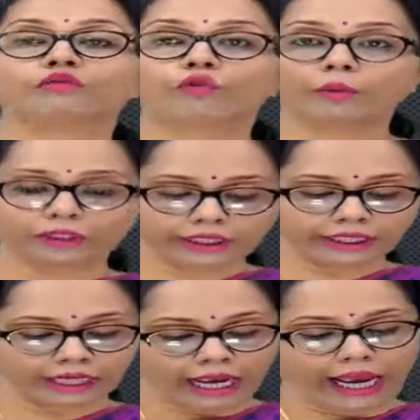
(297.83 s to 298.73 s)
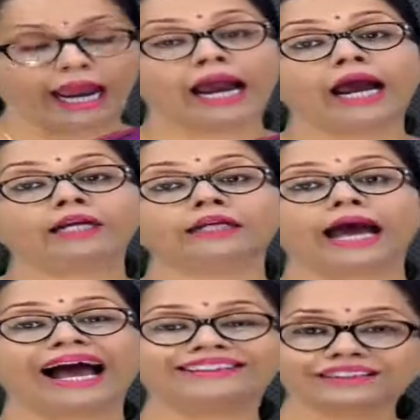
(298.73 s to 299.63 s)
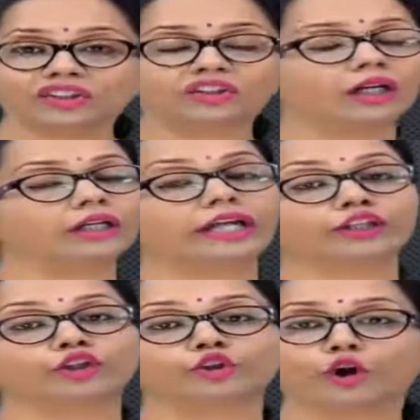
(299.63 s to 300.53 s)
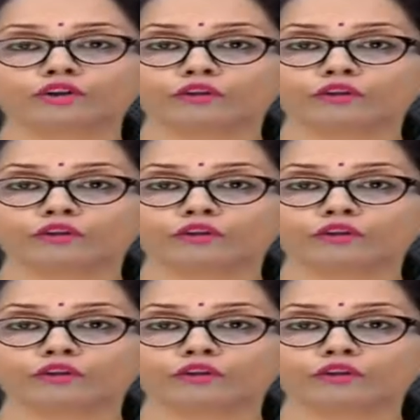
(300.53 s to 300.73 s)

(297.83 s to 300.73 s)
vomiting, and as a result there is